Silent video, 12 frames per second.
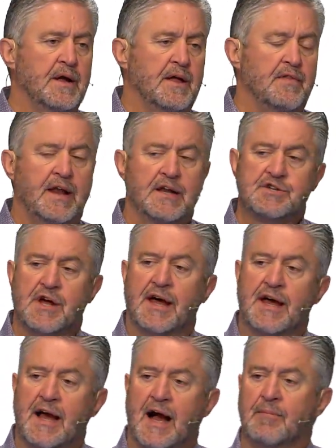And then he'd say,
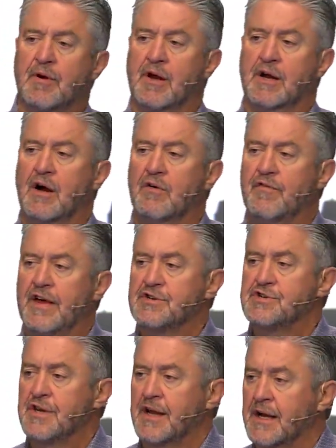hey, I'm going to go
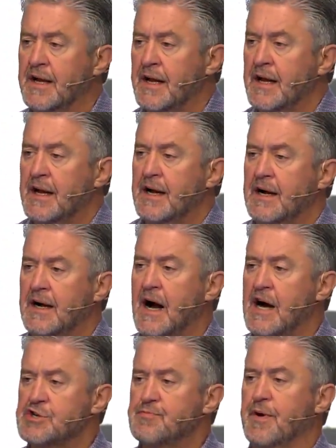visiting
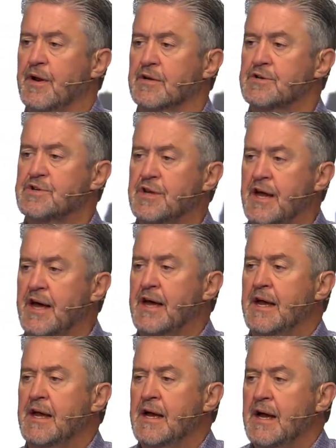hospitals
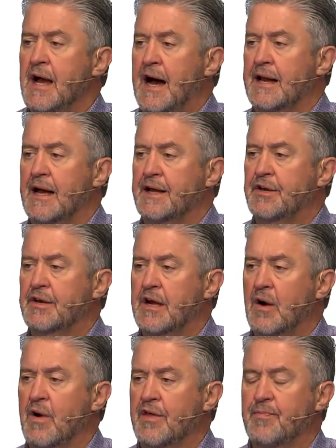today. I'd like you to go
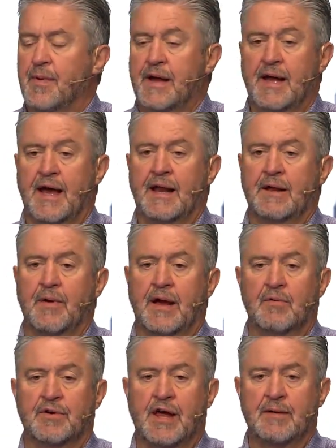with me. And he
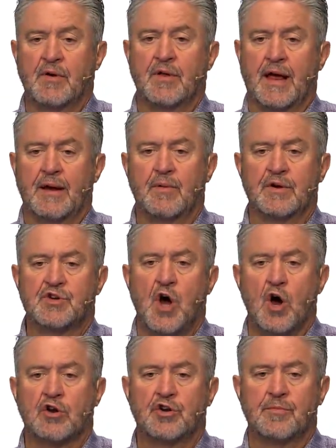would take me, and would
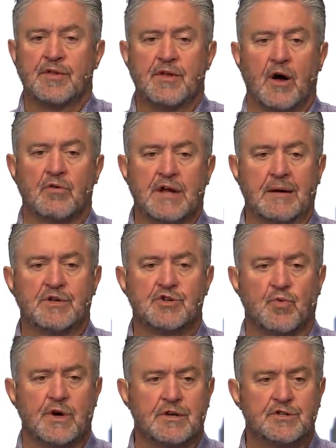talk to me the whole time, just
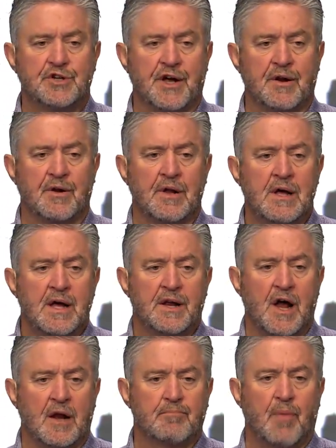real gentle,
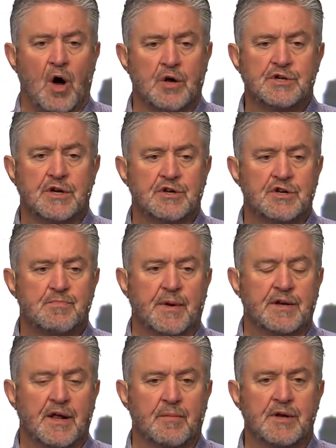not bossy, just be
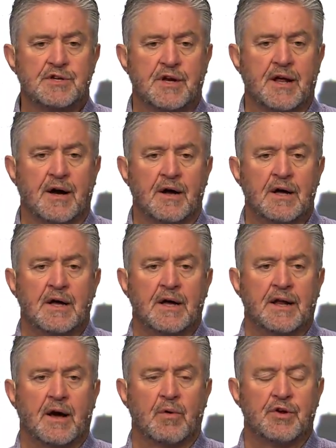telling me, he said, now
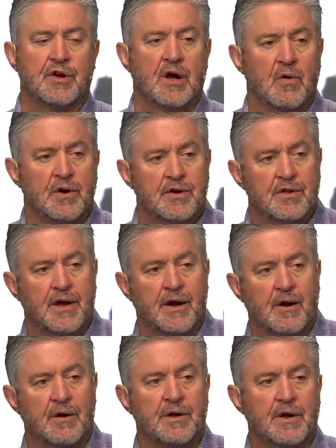when you go into
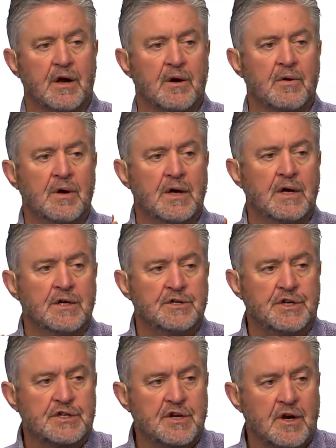here, you know,
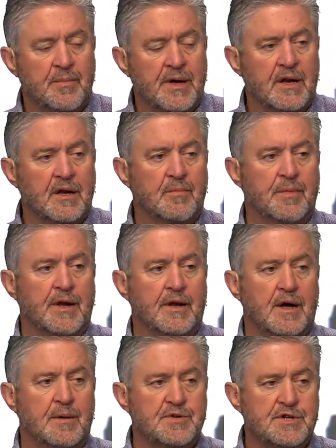she's going to be a little bit
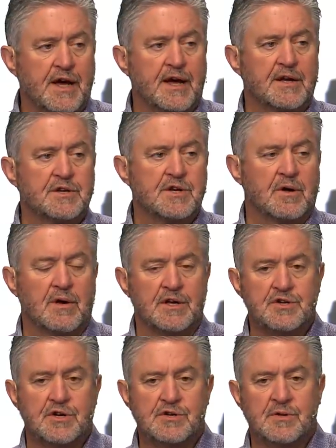upset, so let's
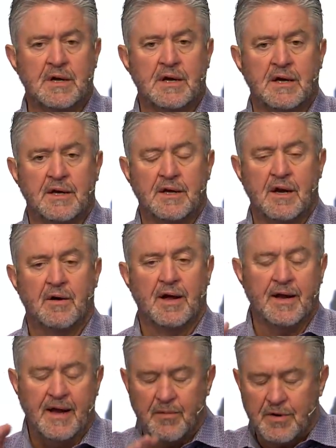just, you know, and
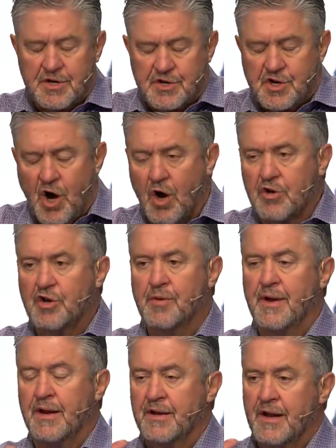he would just talk to
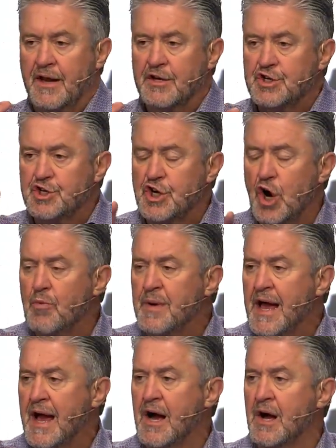me and show me
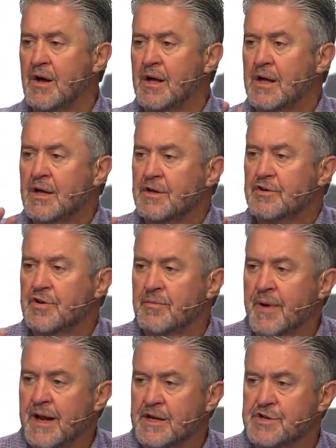how to
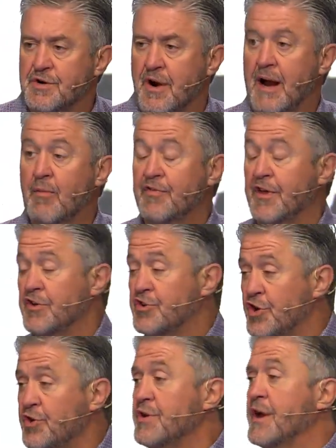minister. And within
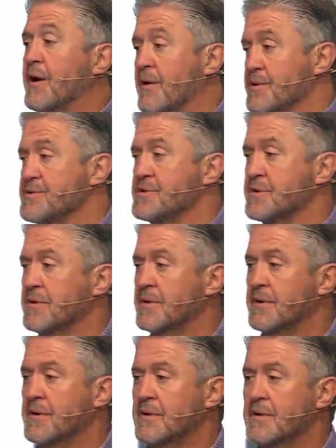2 years,
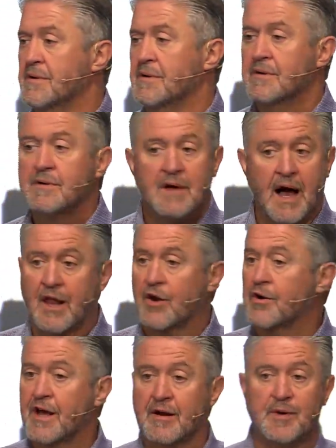I
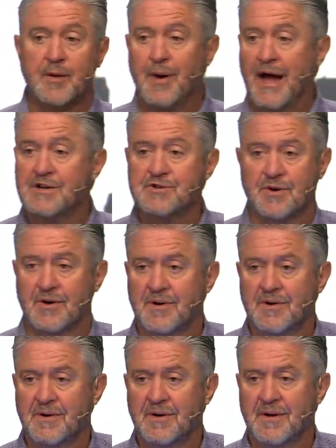learned how to be a pastor
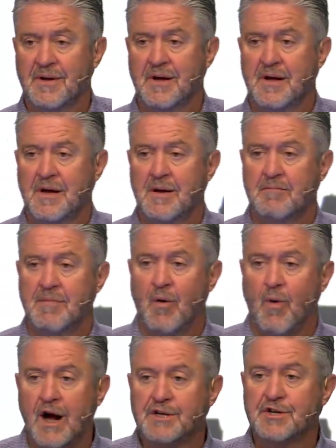by
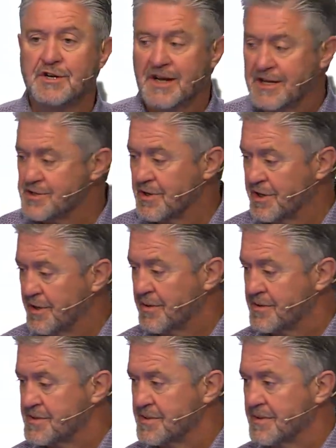watching Denzel
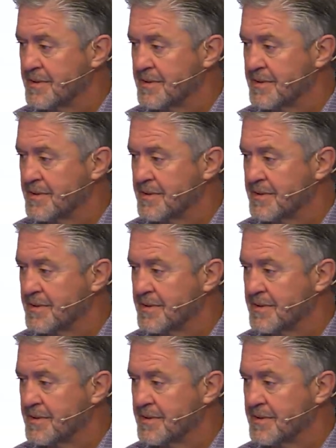Dukes.